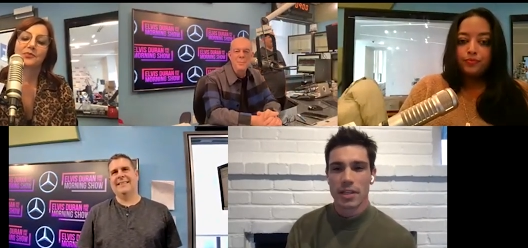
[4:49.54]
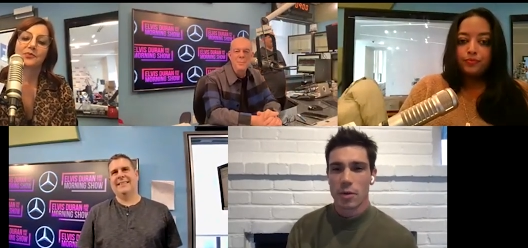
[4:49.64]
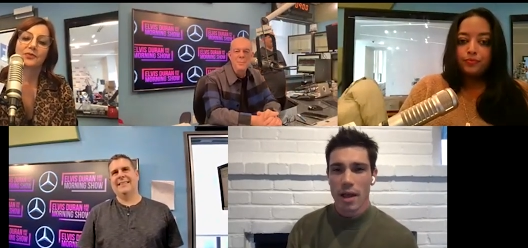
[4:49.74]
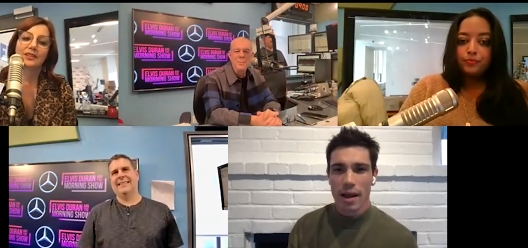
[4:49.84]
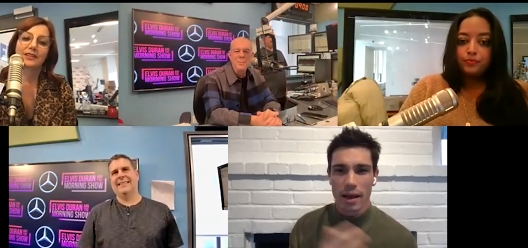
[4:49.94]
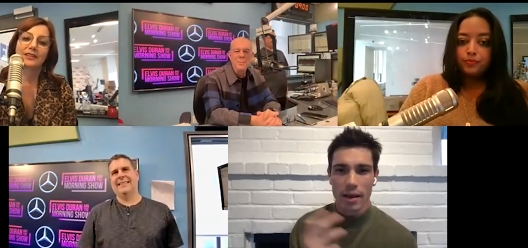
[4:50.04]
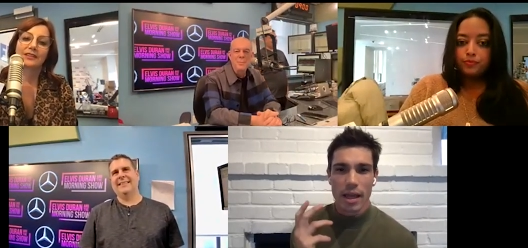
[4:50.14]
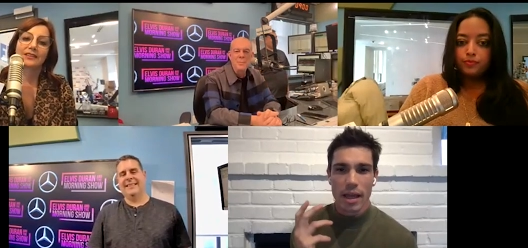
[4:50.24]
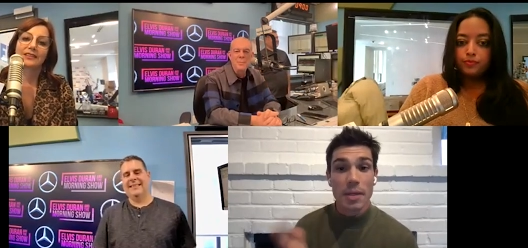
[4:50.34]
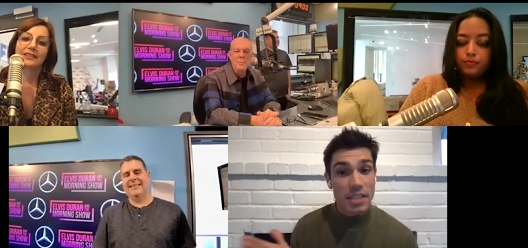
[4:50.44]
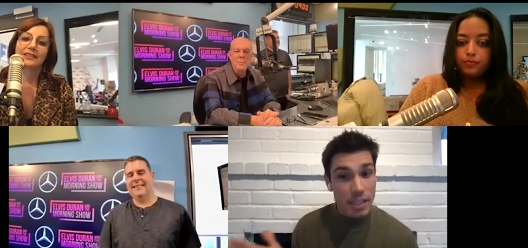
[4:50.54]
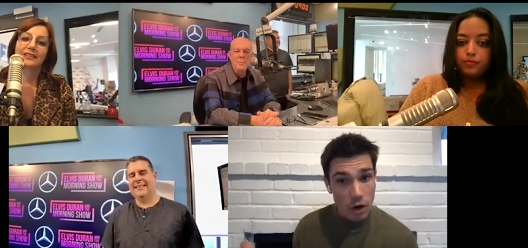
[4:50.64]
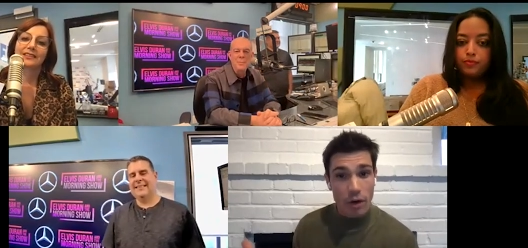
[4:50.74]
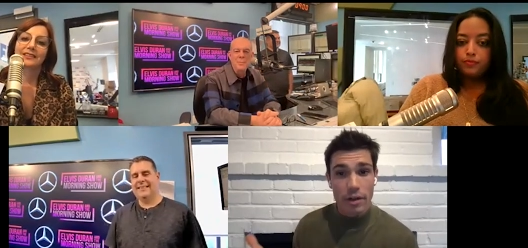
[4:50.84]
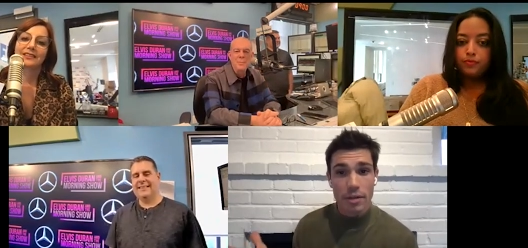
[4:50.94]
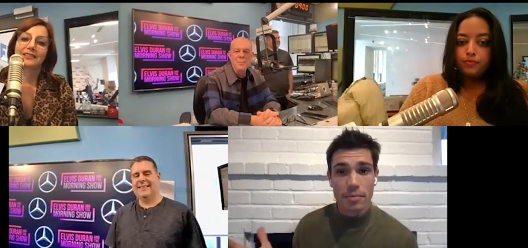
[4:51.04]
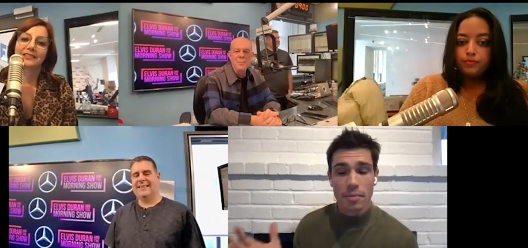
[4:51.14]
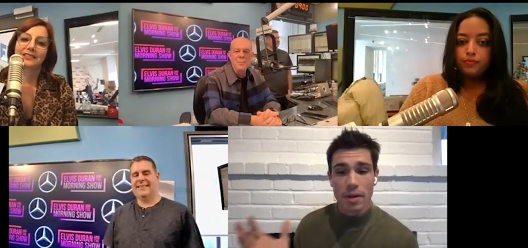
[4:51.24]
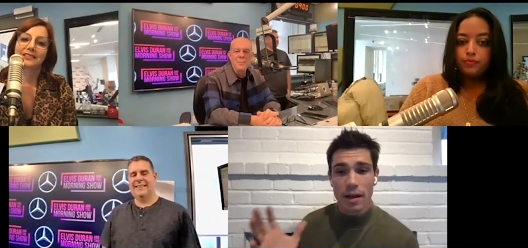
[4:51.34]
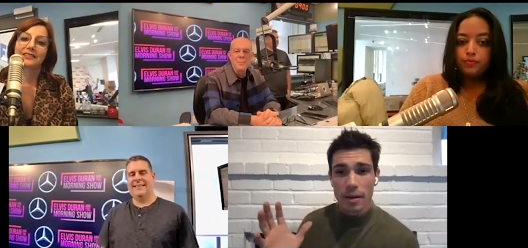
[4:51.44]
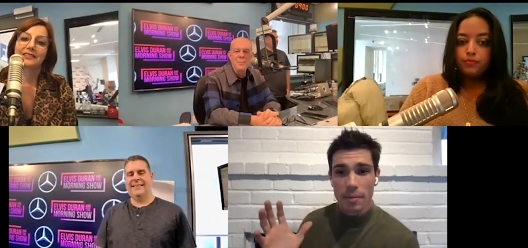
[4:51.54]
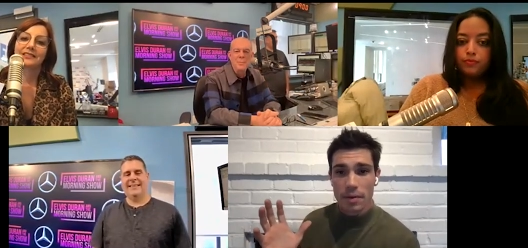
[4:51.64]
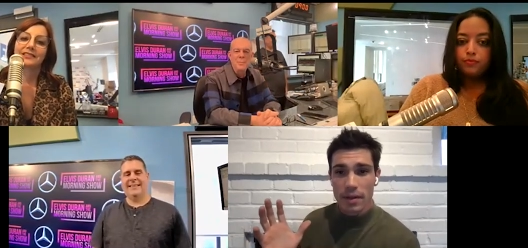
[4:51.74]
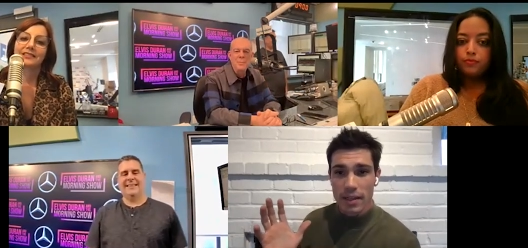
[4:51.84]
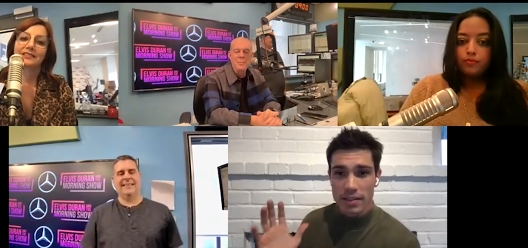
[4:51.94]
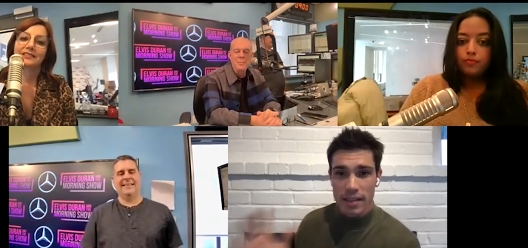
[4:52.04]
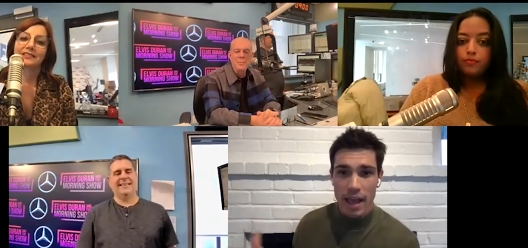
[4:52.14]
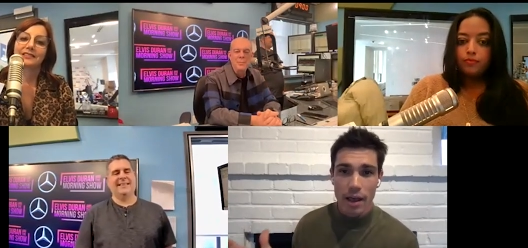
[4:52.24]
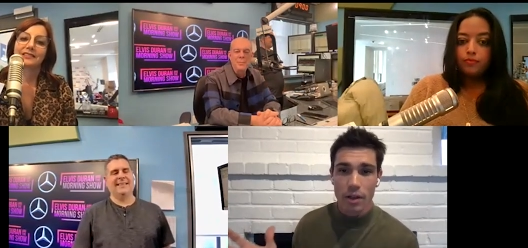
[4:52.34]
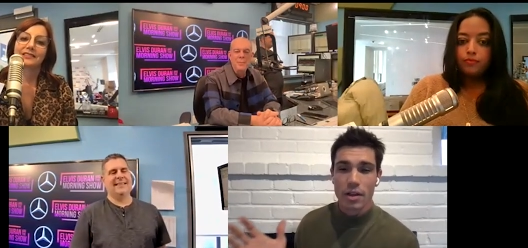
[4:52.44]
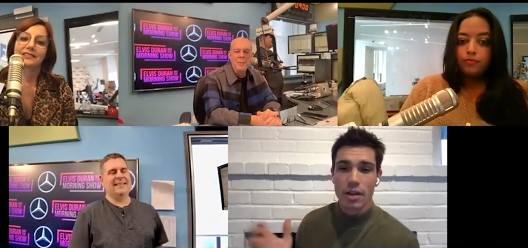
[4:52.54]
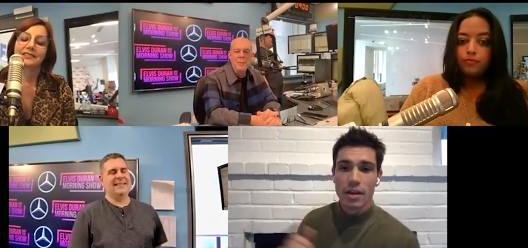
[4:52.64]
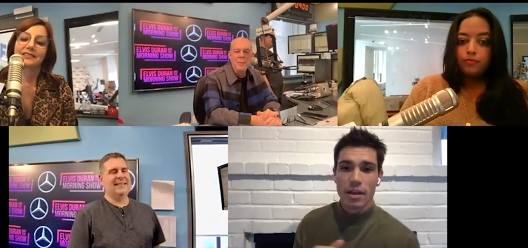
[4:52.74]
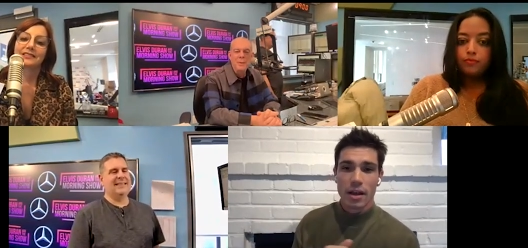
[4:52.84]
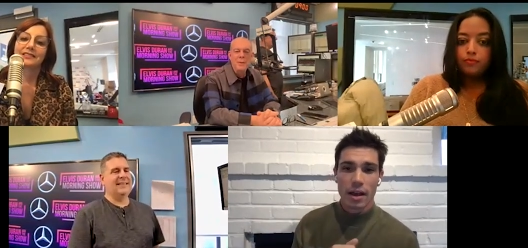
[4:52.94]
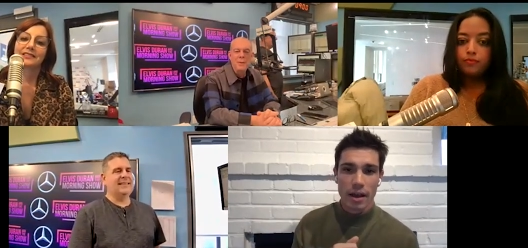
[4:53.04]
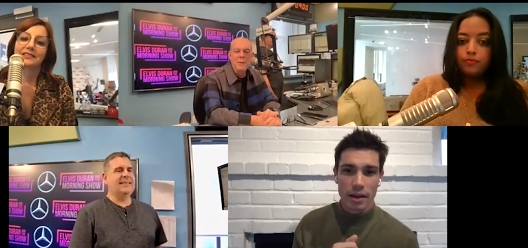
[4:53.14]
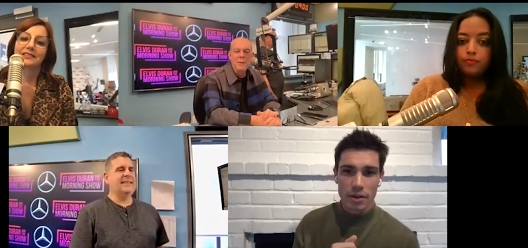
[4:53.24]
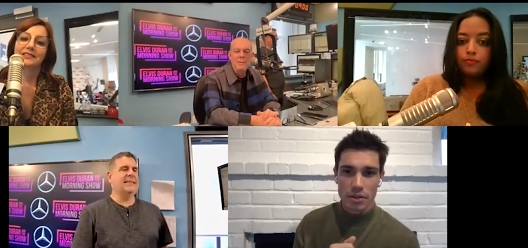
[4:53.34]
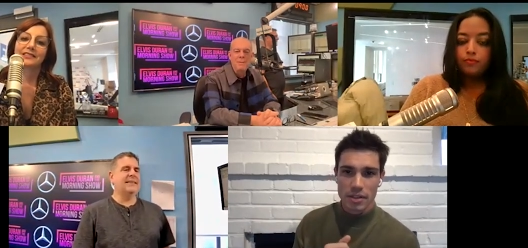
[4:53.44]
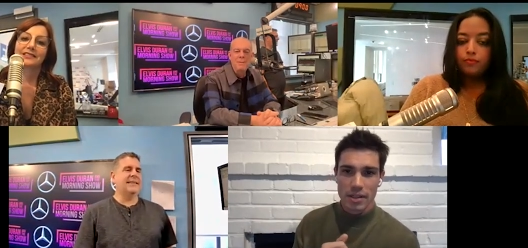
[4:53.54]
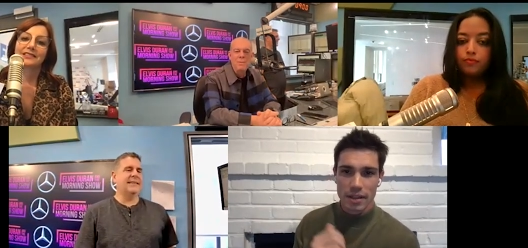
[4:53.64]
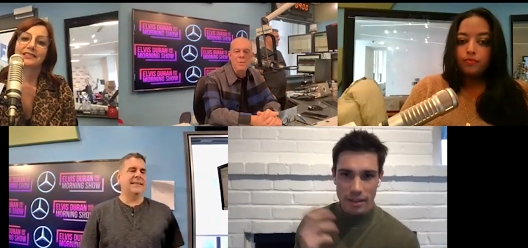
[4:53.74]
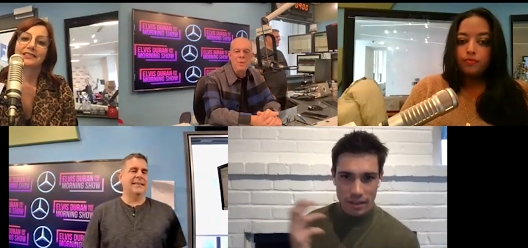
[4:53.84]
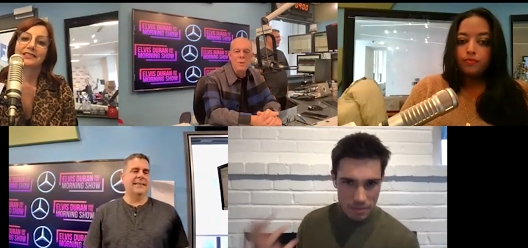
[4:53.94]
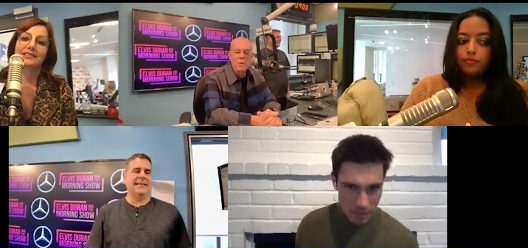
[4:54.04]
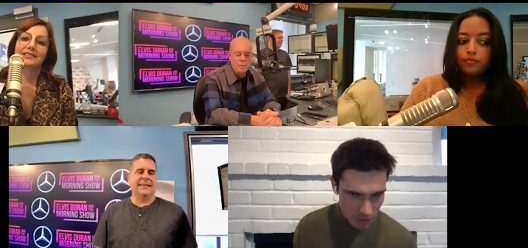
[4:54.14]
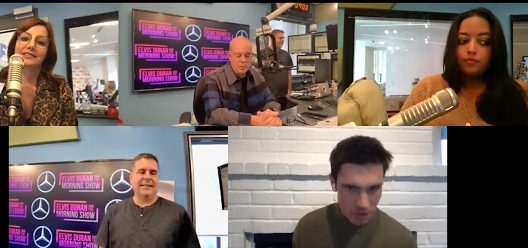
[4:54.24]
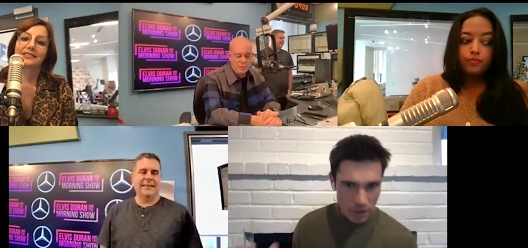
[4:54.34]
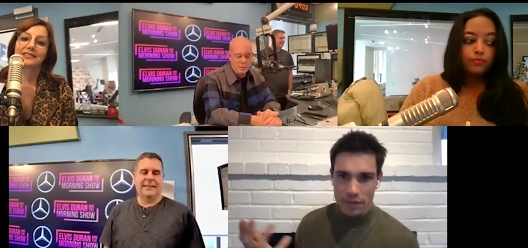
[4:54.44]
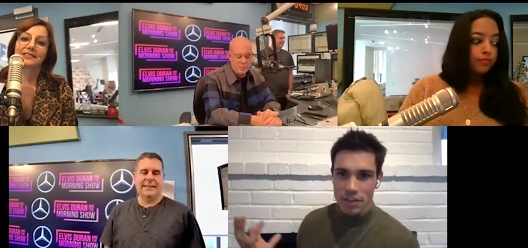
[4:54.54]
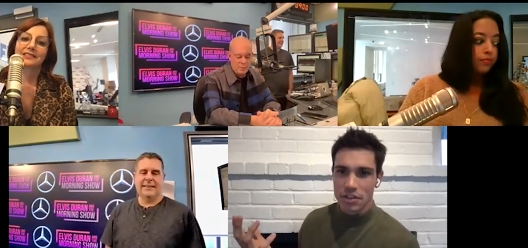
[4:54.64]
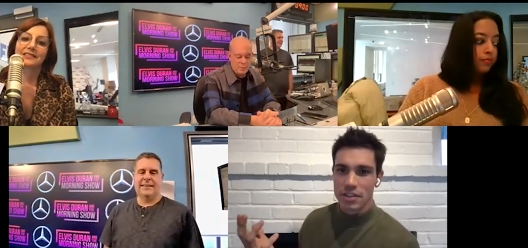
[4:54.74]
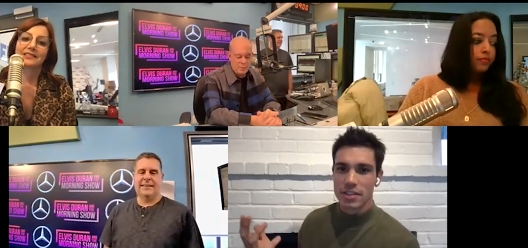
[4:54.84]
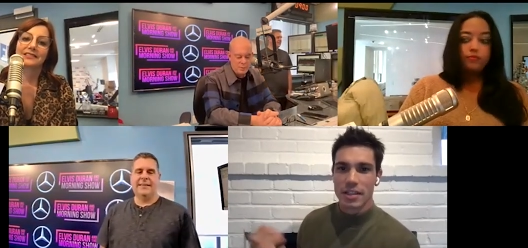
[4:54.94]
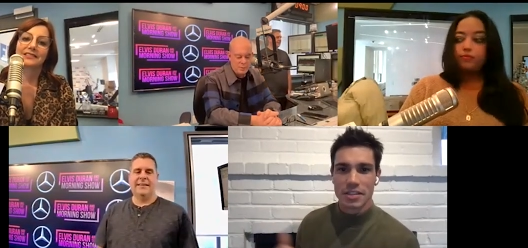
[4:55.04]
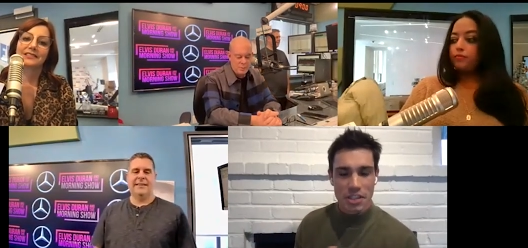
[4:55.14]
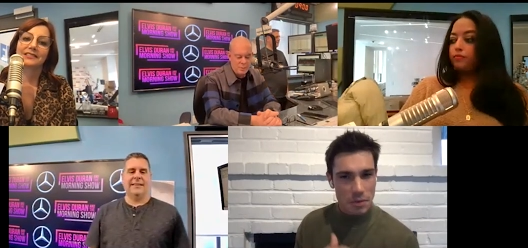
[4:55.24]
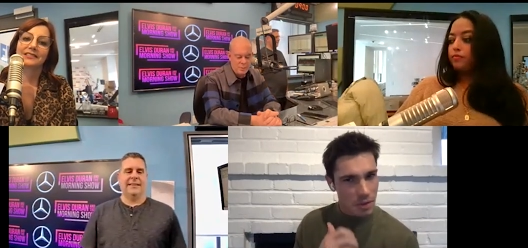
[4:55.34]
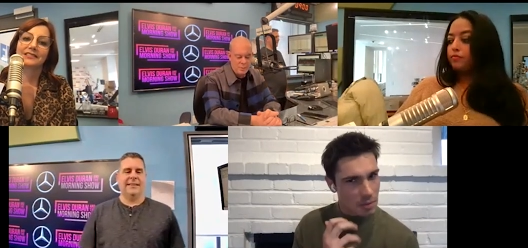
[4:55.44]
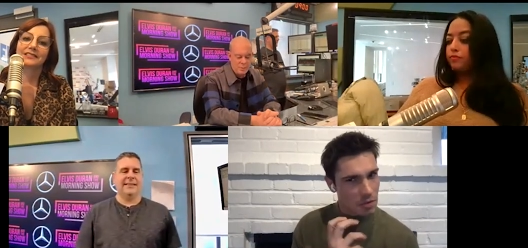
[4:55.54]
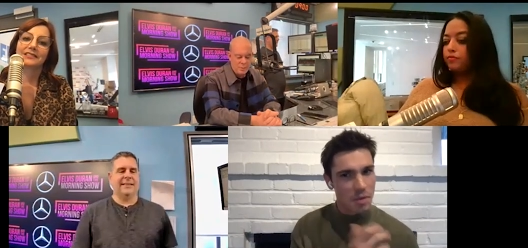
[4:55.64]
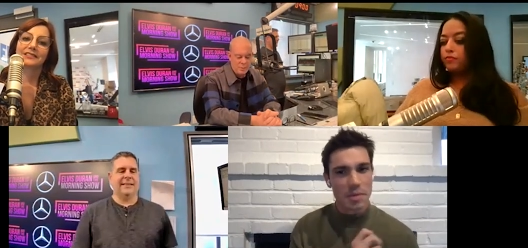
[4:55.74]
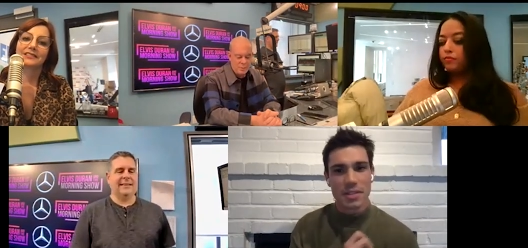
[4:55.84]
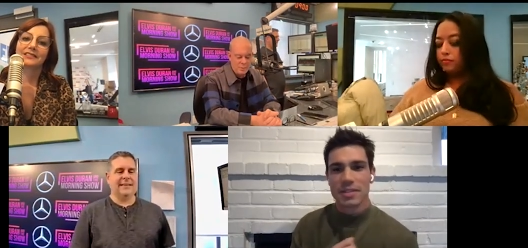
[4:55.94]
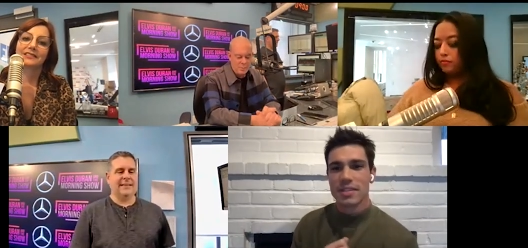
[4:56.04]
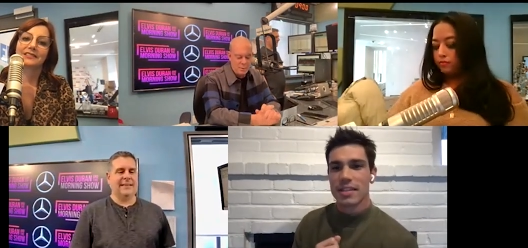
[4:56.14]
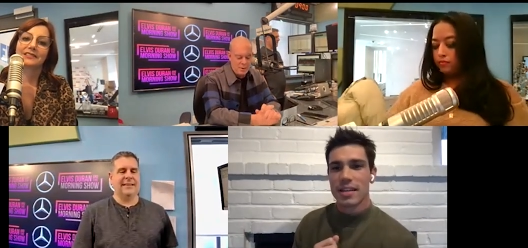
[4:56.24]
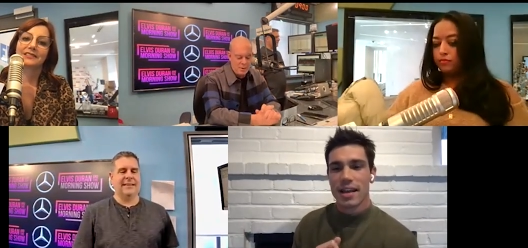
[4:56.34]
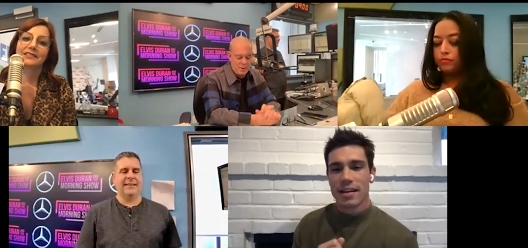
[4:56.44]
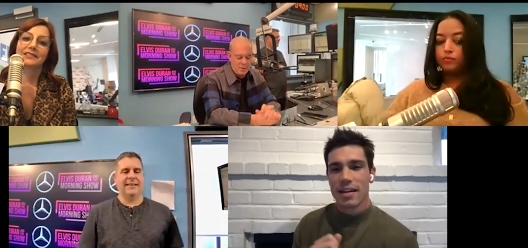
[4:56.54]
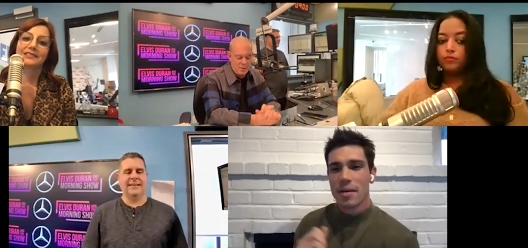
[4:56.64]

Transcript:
Speaker 1: completely different. Uh, Aimee Teegarden uh, plays Elle, uh, who's the other love interest, and she comes from the big city.